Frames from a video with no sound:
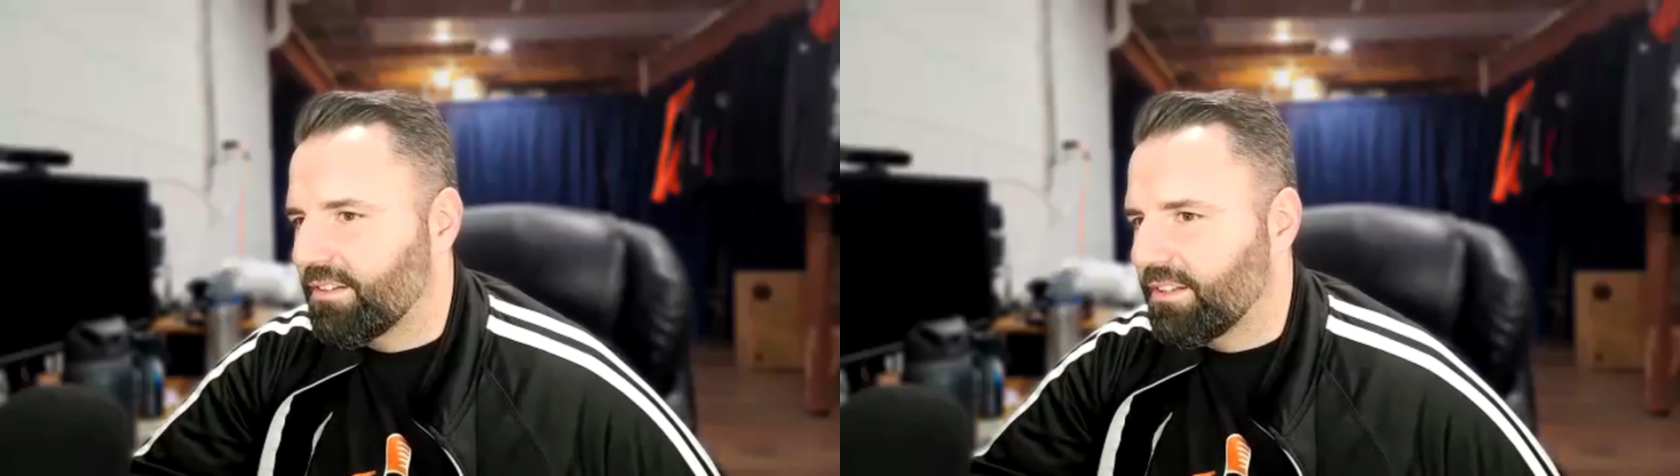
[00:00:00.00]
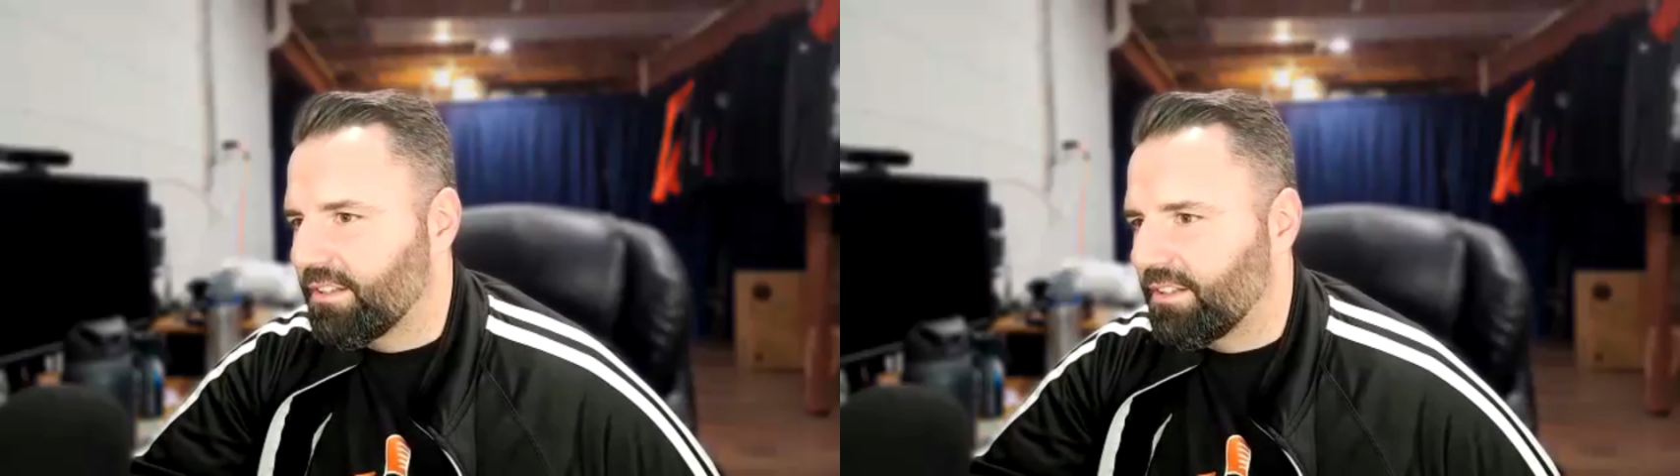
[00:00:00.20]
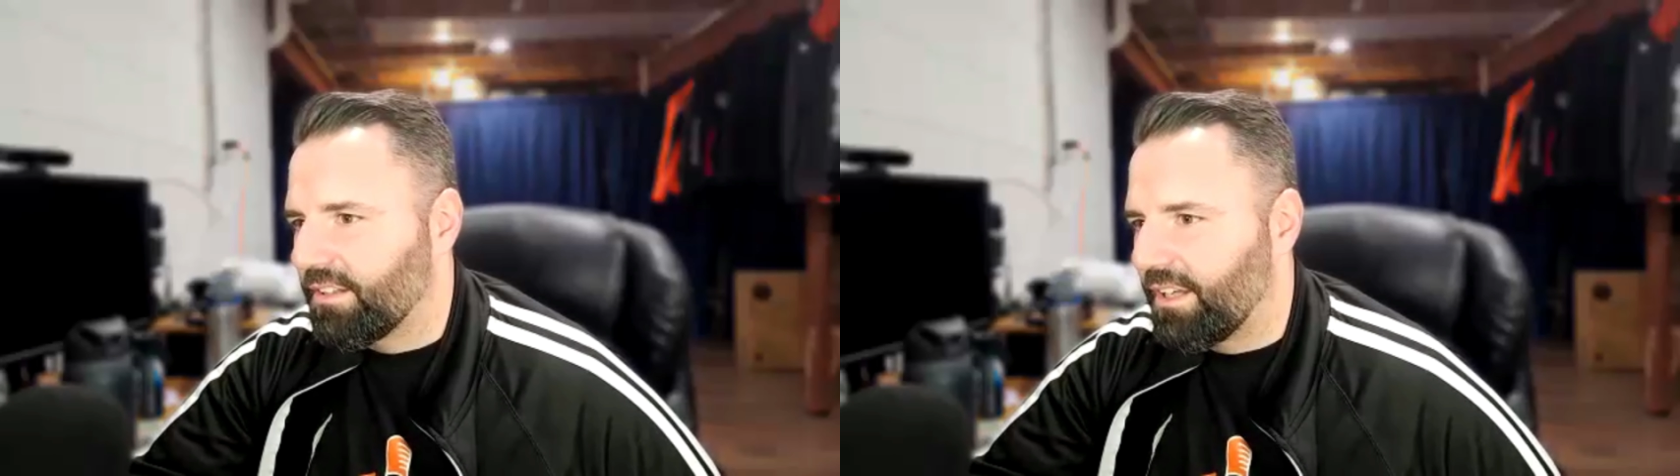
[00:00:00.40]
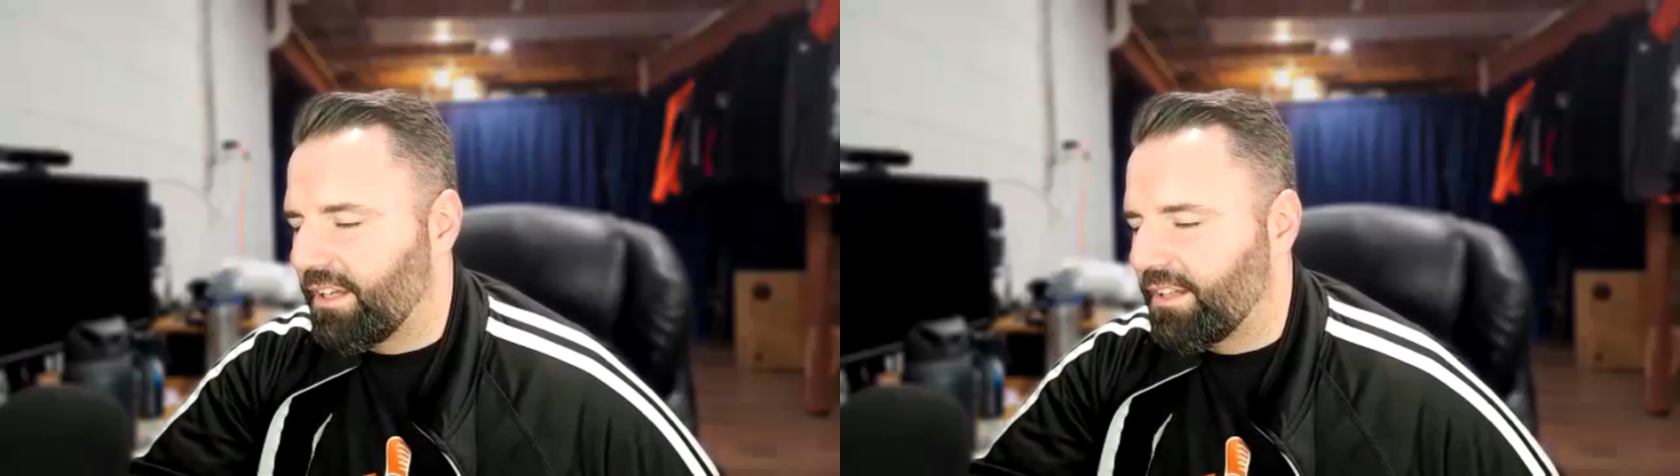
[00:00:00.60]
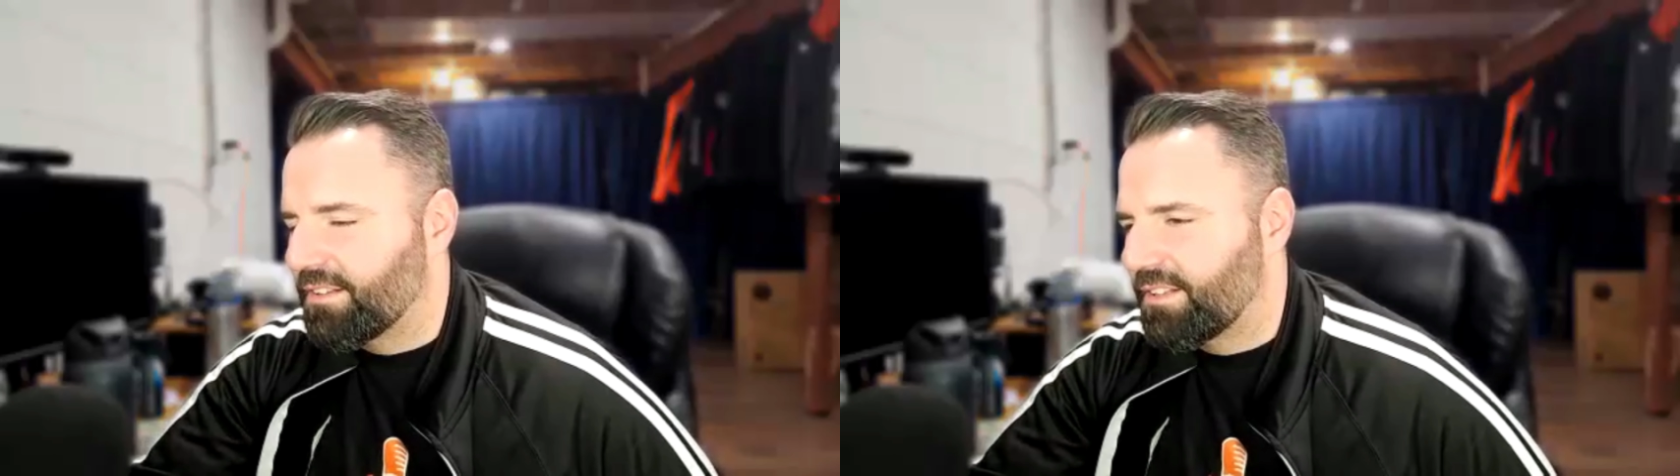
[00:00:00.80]
the
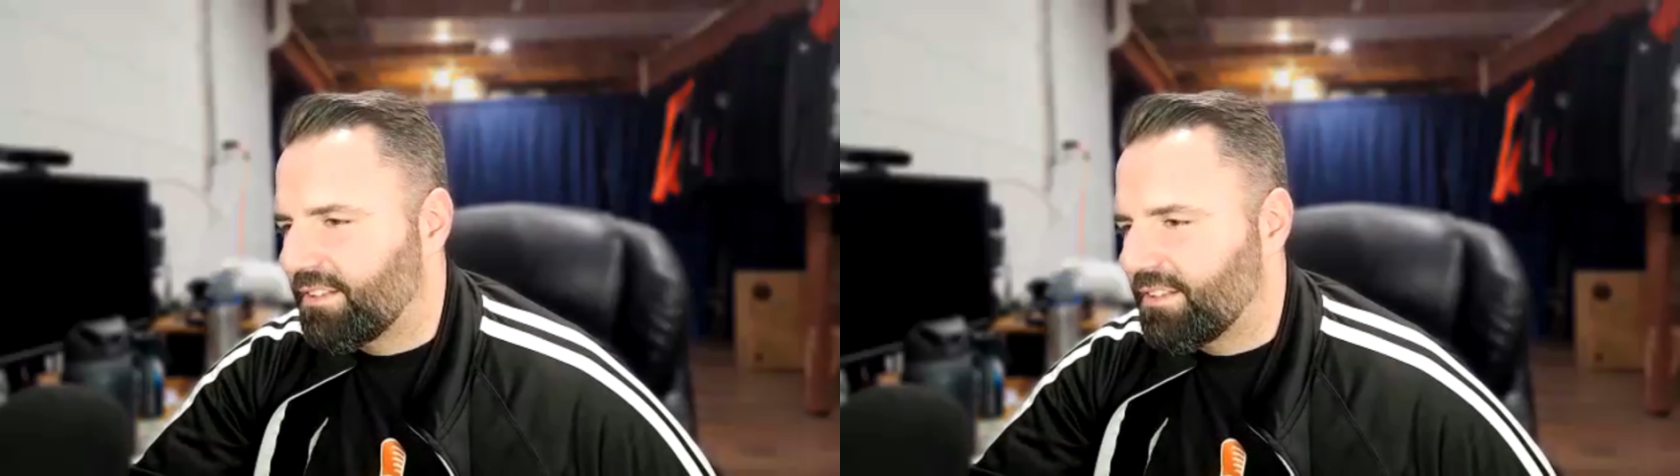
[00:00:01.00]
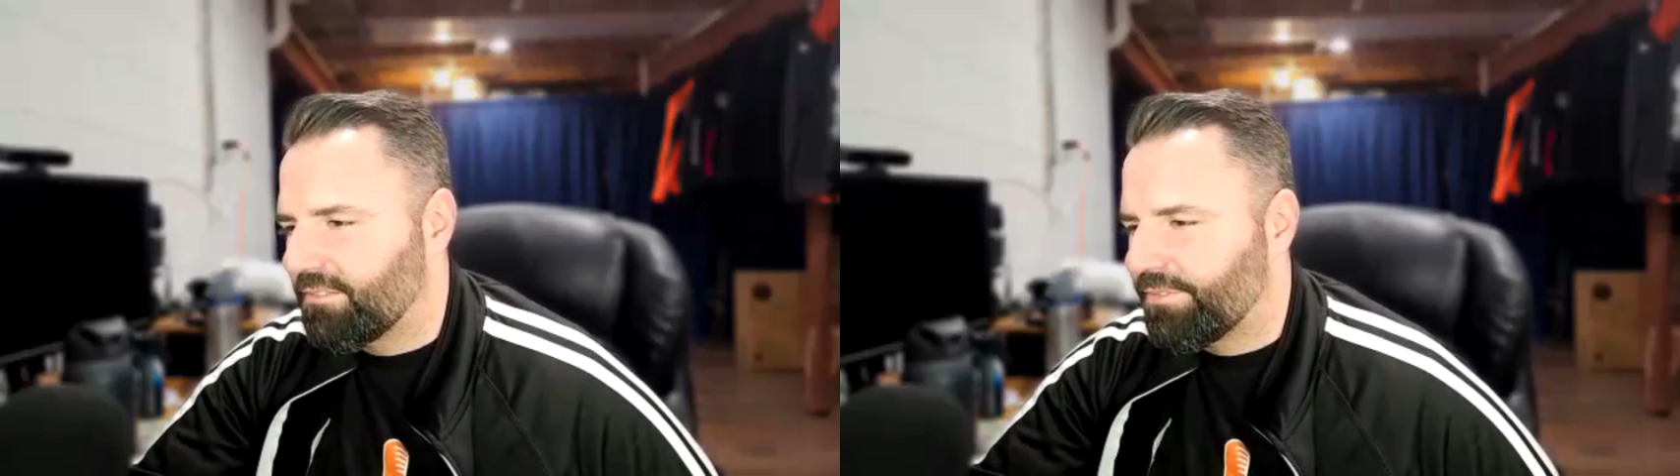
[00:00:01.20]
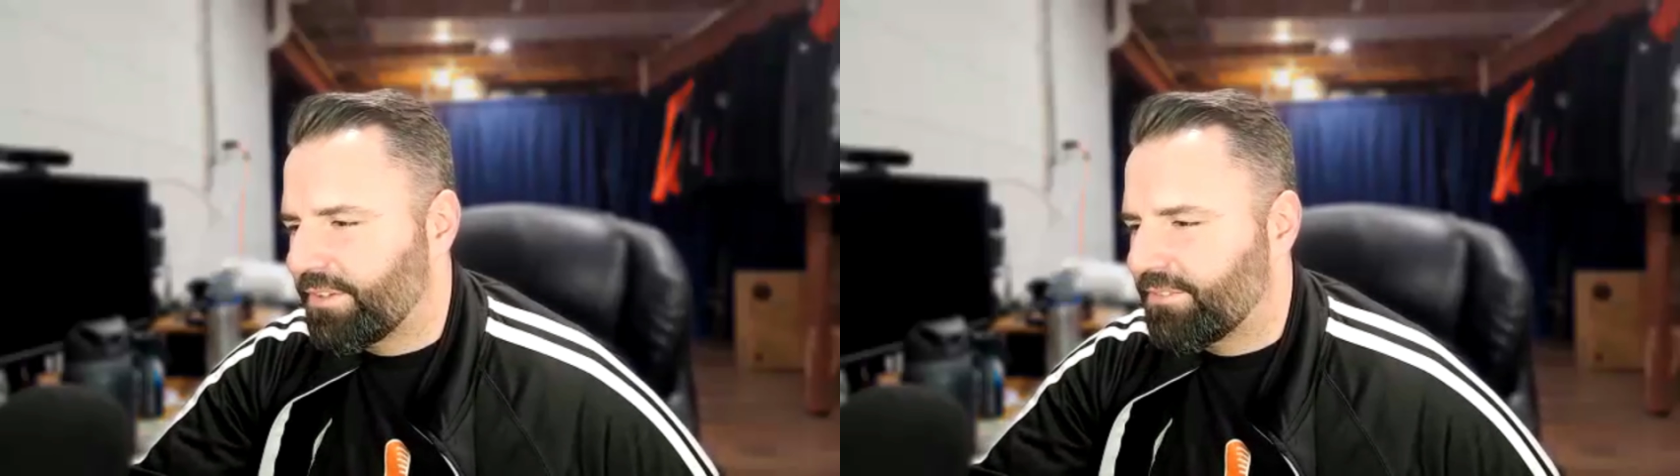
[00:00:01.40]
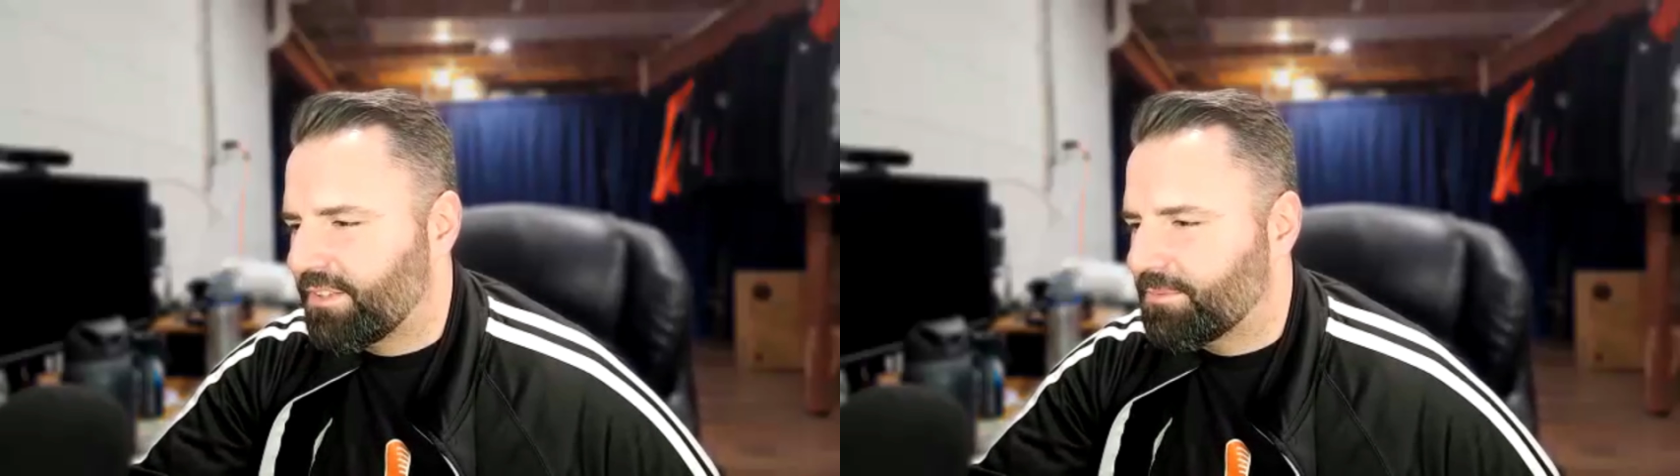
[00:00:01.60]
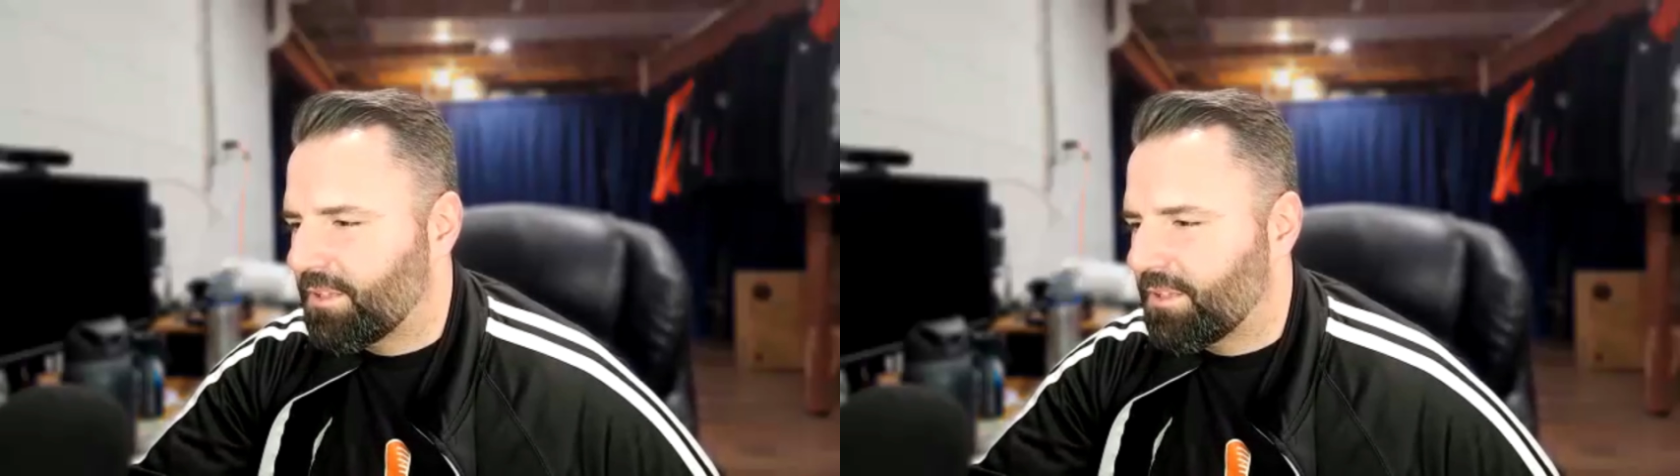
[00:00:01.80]
1850s,